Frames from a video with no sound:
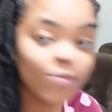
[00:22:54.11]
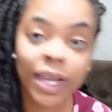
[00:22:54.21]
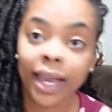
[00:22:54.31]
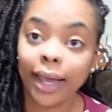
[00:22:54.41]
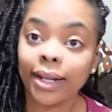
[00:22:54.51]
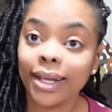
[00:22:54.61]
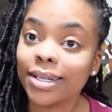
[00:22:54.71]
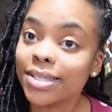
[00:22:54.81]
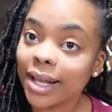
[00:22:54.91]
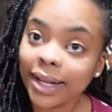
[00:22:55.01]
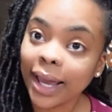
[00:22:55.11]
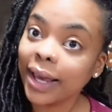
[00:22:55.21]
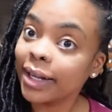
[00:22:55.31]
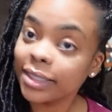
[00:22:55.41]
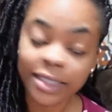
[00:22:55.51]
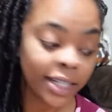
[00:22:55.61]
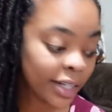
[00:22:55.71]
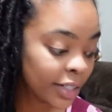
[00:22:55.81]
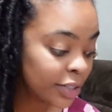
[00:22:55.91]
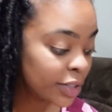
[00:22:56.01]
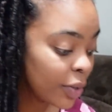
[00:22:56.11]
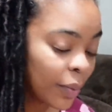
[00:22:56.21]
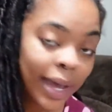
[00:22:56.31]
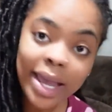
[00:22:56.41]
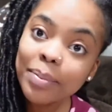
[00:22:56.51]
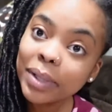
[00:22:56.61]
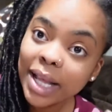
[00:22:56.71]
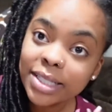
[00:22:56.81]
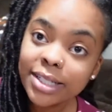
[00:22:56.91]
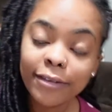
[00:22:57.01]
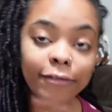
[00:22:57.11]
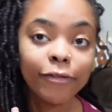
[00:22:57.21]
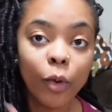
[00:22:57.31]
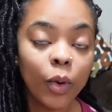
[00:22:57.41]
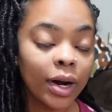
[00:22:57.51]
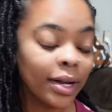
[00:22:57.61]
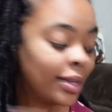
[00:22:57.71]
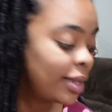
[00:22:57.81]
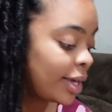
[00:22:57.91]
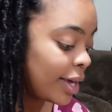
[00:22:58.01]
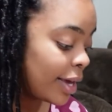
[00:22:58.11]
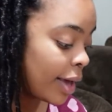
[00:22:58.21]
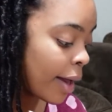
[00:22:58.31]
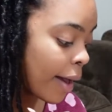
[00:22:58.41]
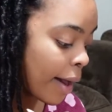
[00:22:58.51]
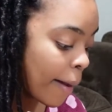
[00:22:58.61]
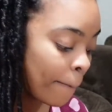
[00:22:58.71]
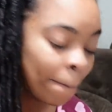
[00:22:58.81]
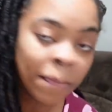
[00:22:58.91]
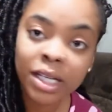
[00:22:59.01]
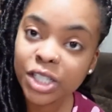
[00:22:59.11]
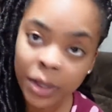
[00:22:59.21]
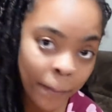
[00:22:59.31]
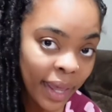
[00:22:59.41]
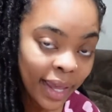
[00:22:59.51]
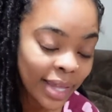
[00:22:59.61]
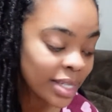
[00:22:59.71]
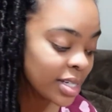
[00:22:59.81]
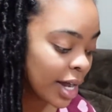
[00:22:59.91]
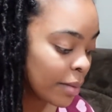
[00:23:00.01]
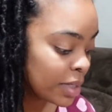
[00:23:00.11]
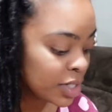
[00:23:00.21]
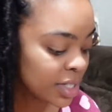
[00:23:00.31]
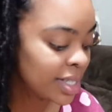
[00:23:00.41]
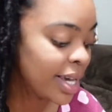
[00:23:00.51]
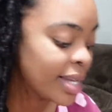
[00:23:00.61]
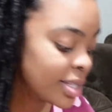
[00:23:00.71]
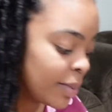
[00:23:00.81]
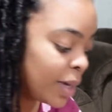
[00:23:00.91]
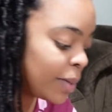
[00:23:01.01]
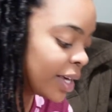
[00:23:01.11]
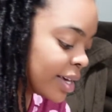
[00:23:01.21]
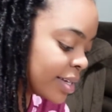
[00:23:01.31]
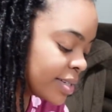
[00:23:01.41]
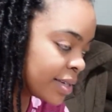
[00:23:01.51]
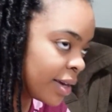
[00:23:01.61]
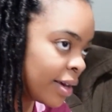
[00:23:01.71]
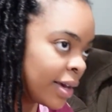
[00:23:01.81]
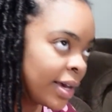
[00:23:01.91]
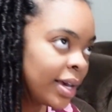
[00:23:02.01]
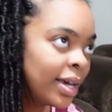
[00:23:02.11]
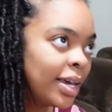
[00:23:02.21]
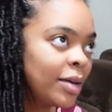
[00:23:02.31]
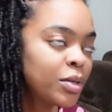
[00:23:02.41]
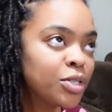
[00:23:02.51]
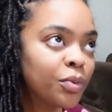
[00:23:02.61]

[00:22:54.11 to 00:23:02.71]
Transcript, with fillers: And it is Sunday and it's here. So A plus for the um, shipping and the time it took to get to me because it was